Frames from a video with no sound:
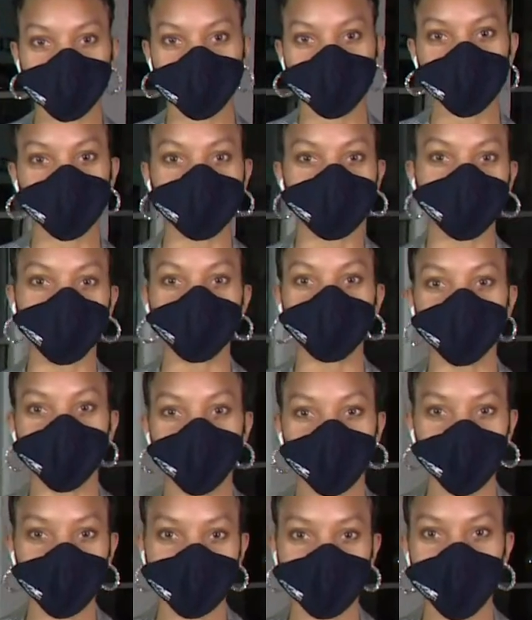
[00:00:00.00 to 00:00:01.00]
the system
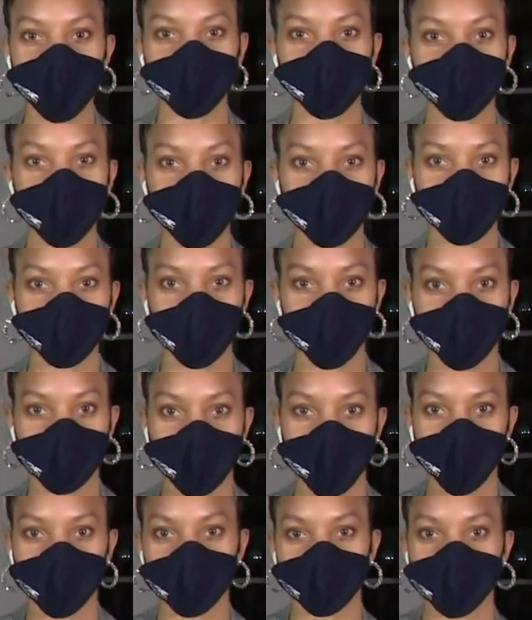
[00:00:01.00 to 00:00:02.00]
shut down in Mecklenburg
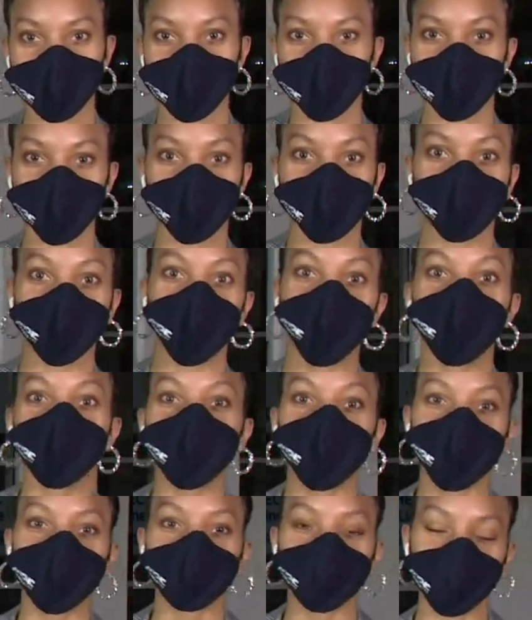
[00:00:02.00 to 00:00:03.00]
County because so
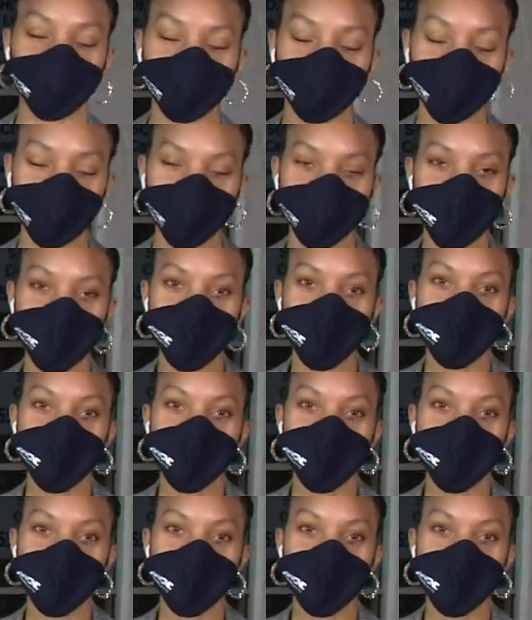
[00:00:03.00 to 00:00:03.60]
many people